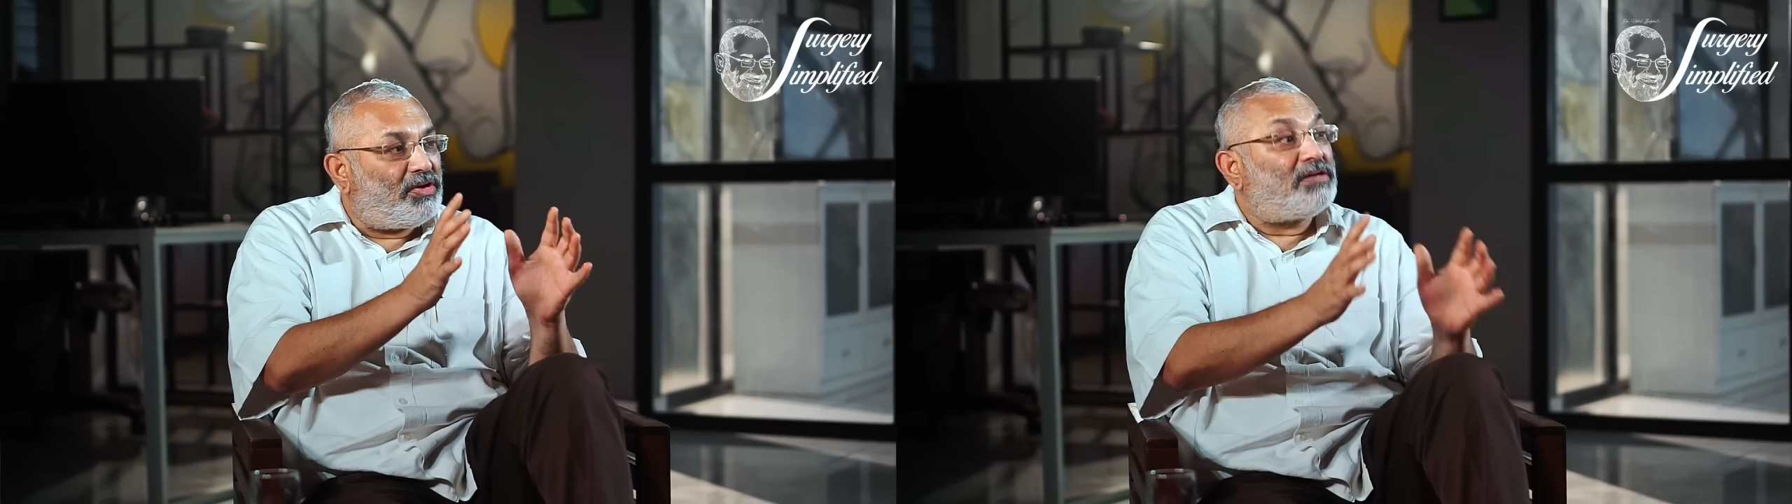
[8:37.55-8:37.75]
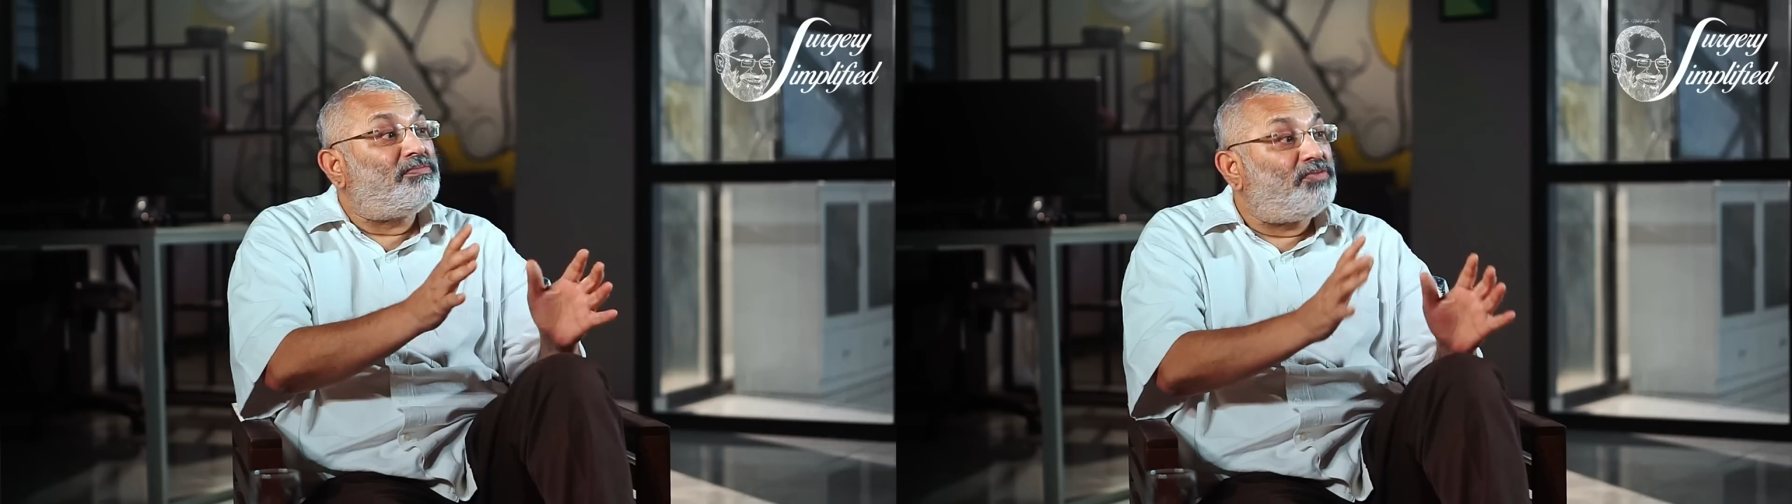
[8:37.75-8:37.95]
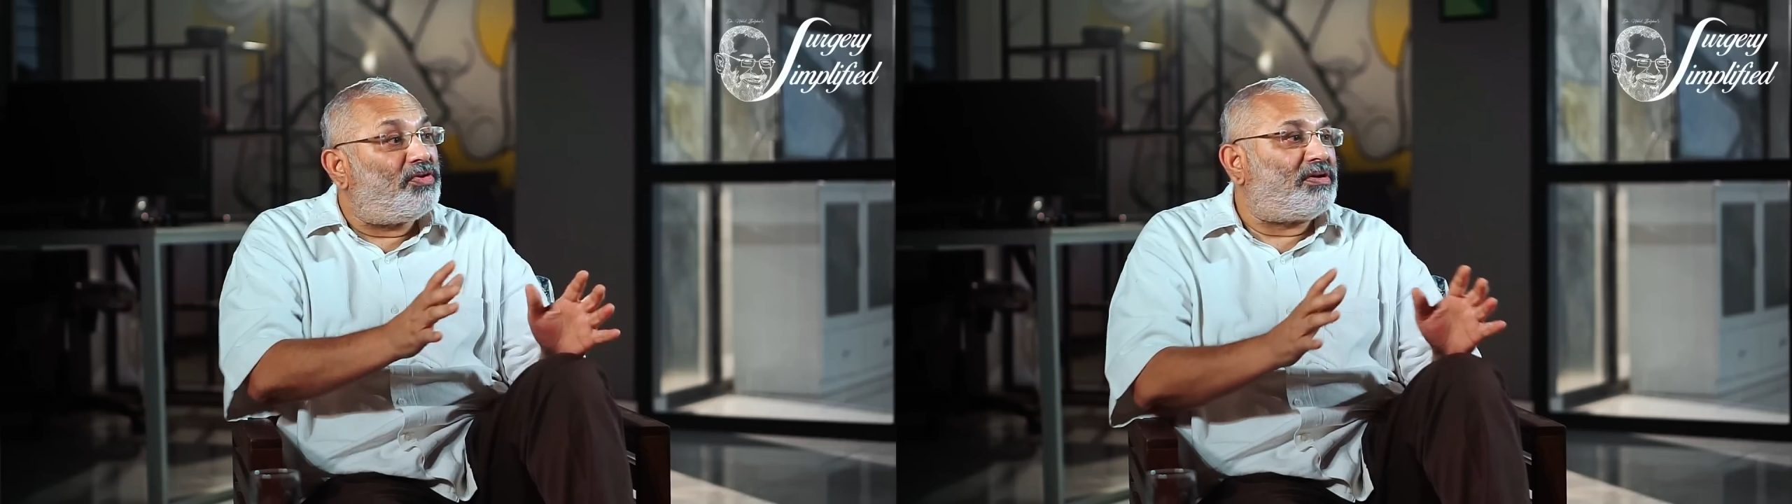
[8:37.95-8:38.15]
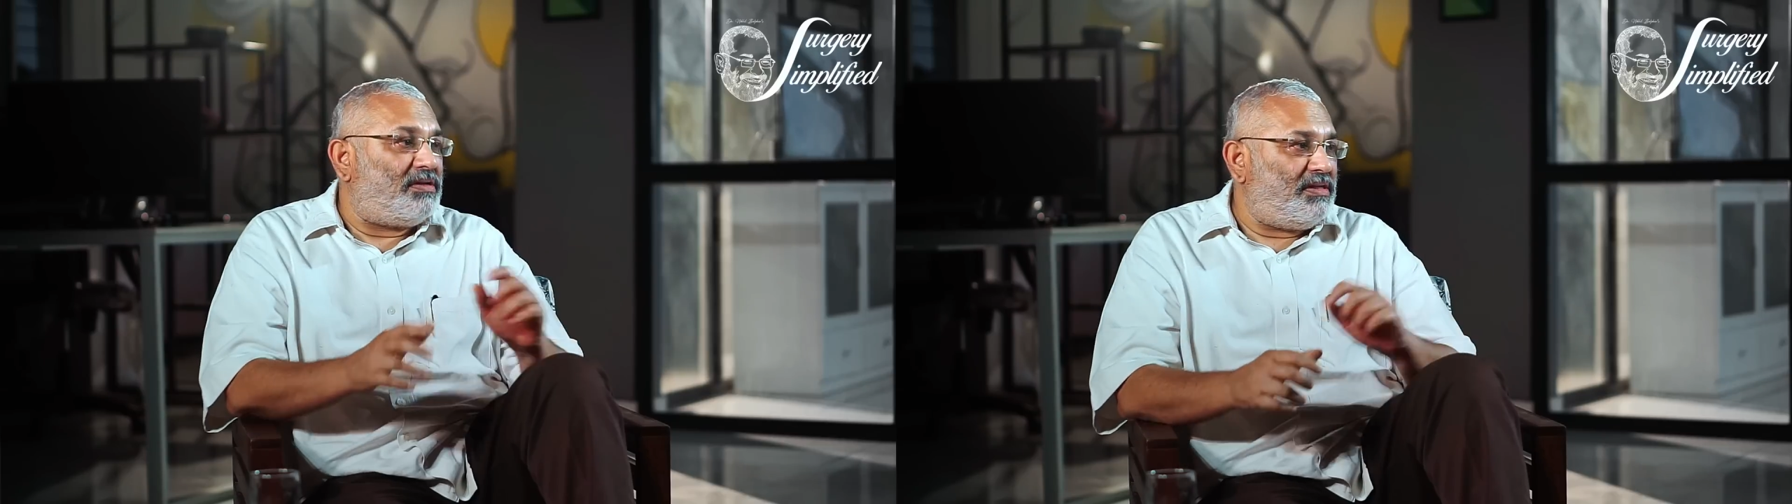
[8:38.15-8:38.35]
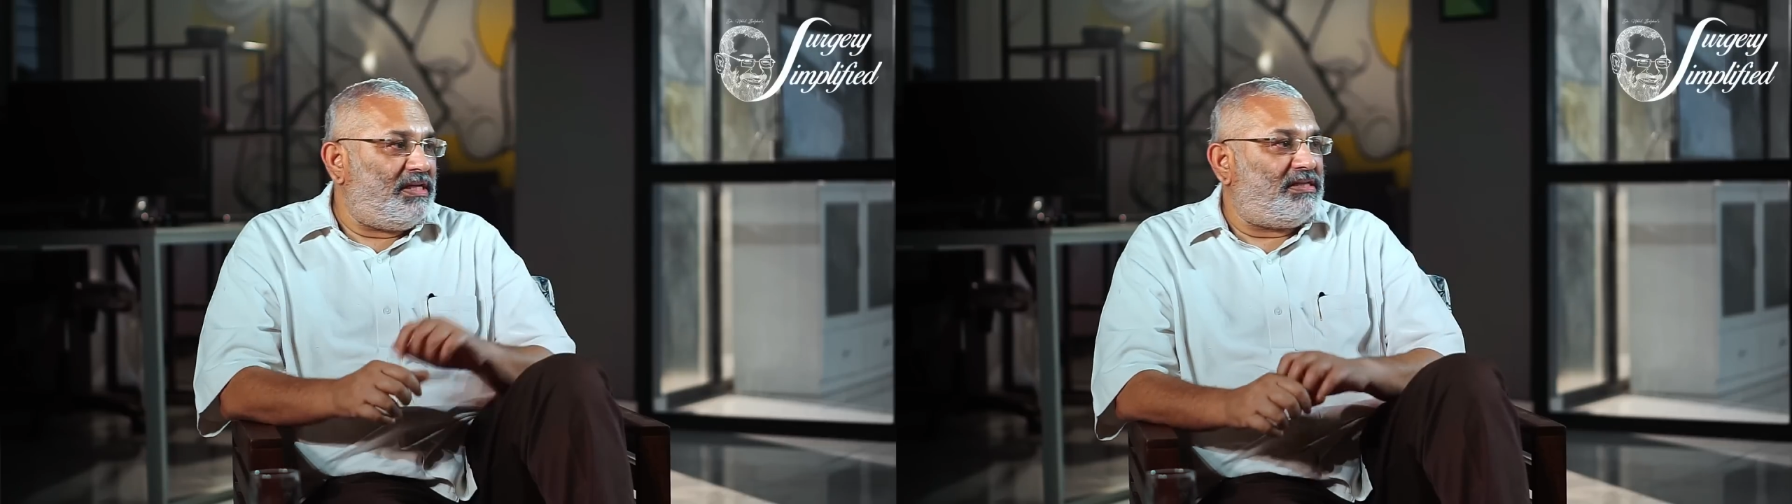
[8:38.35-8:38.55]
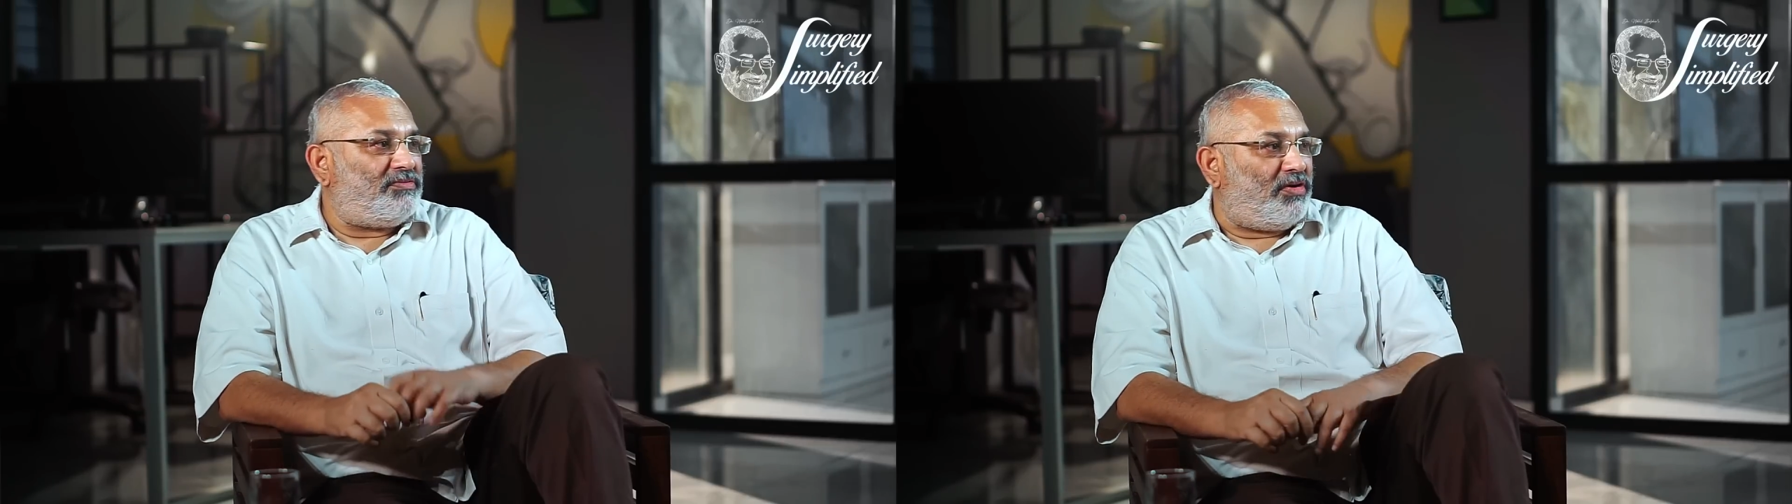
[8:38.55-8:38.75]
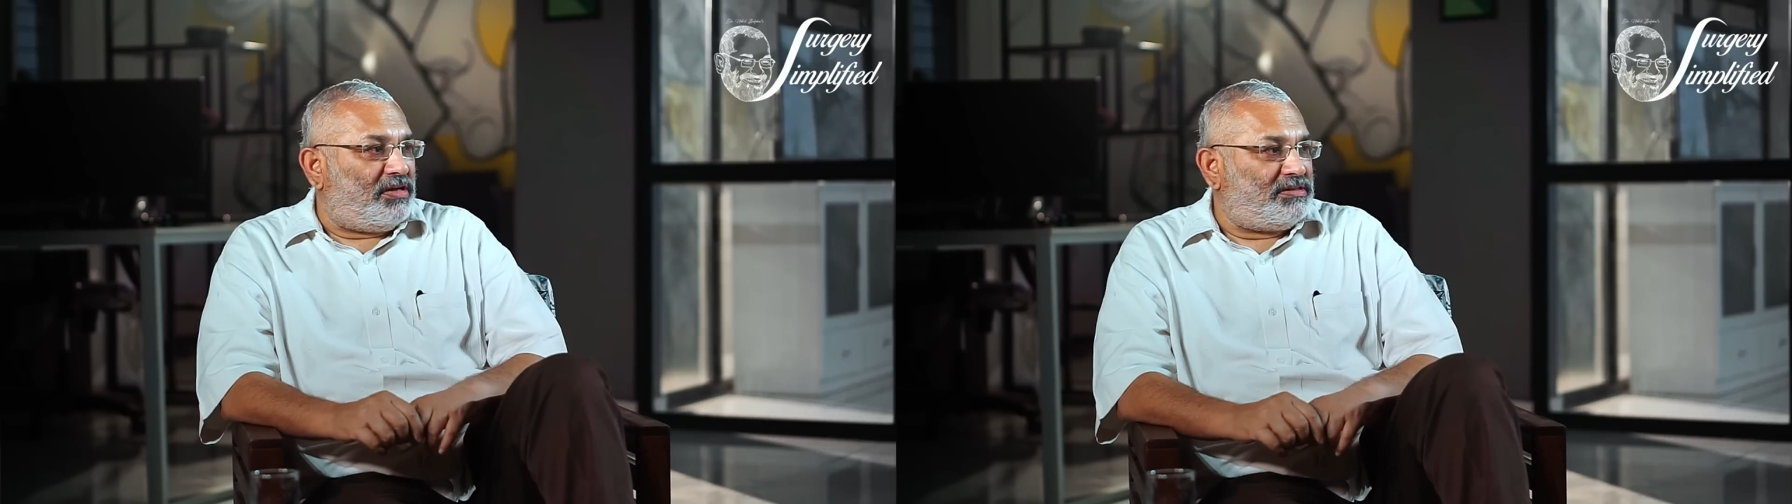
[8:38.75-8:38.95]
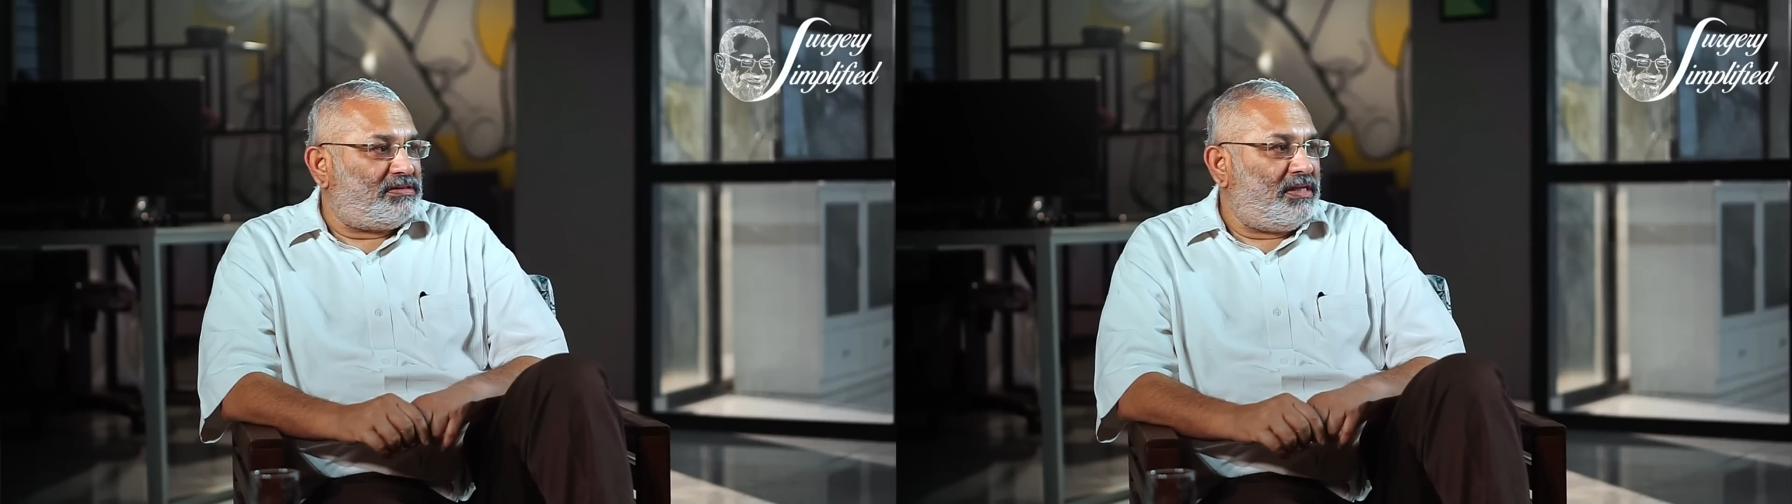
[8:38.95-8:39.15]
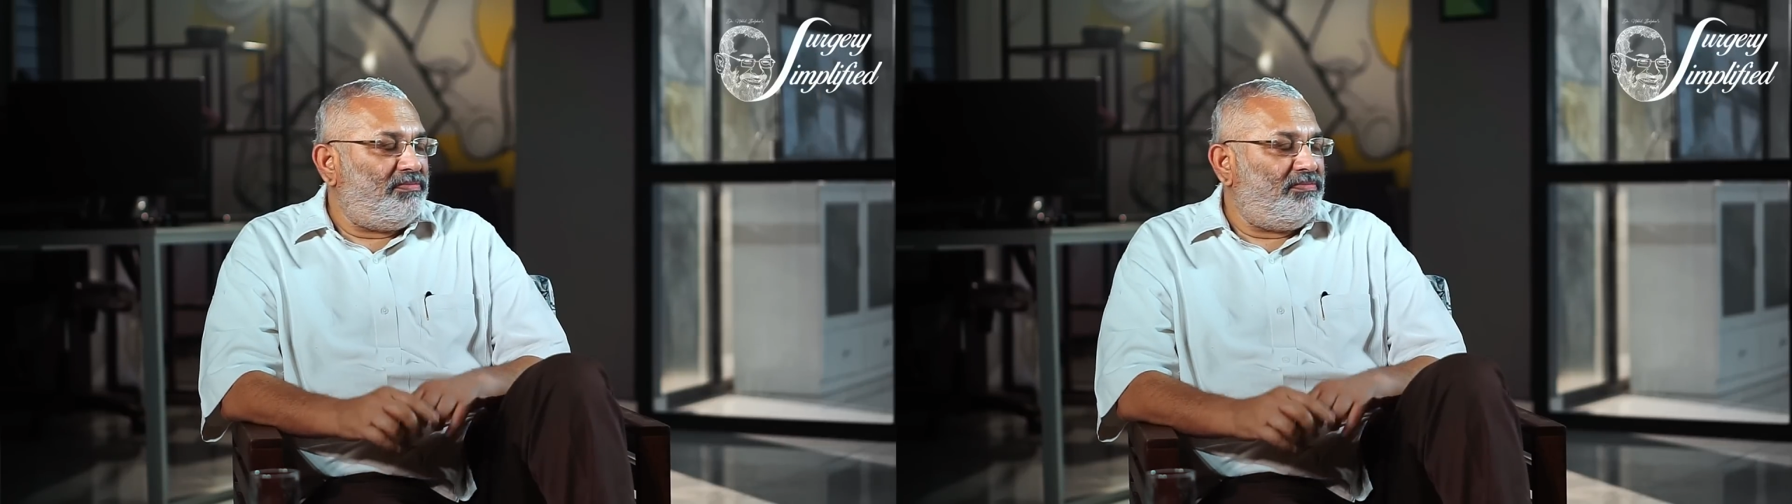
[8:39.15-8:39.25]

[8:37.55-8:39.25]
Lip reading: lot more in the wards